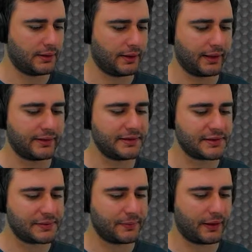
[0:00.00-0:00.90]
Like
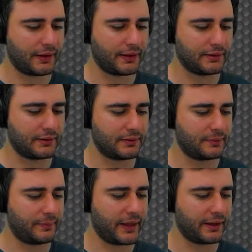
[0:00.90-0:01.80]
this.
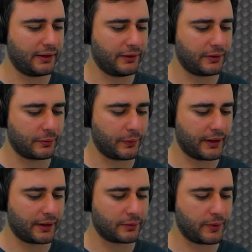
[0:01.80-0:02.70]
And back here, we
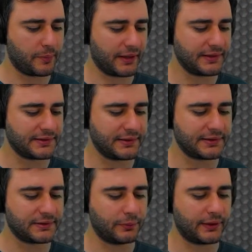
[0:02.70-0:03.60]
can replace
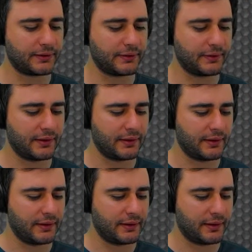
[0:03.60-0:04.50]
this with
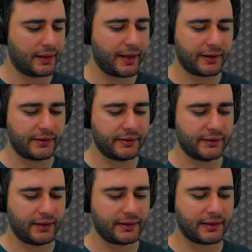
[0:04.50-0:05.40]

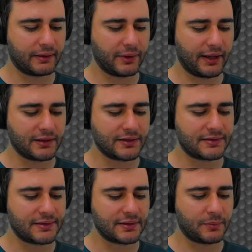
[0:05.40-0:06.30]
angle, and then we can
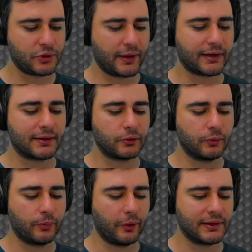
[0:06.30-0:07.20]
just subtract the 2
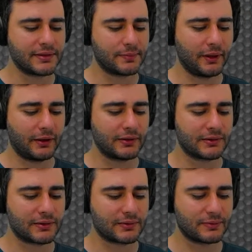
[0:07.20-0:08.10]
points
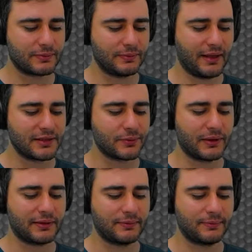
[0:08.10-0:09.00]
because that's what
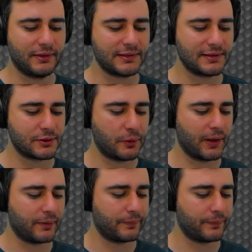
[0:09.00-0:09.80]
this is doing.